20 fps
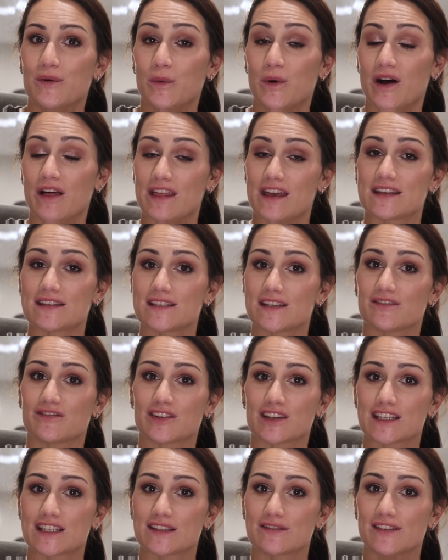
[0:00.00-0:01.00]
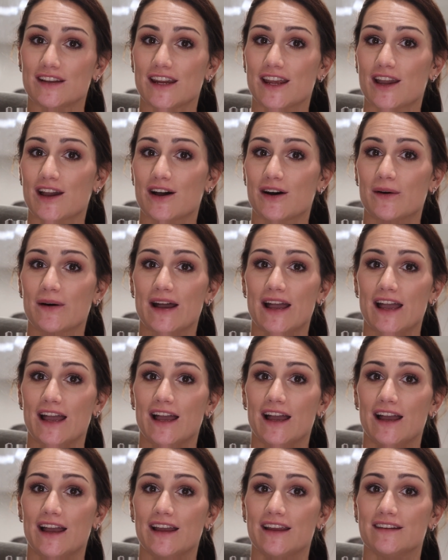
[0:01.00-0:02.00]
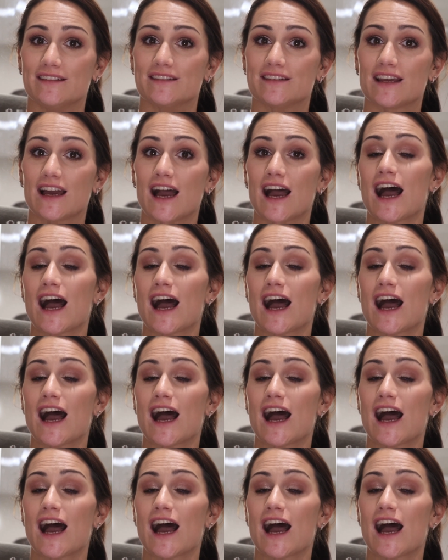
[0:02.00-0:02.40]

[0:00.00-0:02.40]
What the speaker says: Well, that's it for this video, and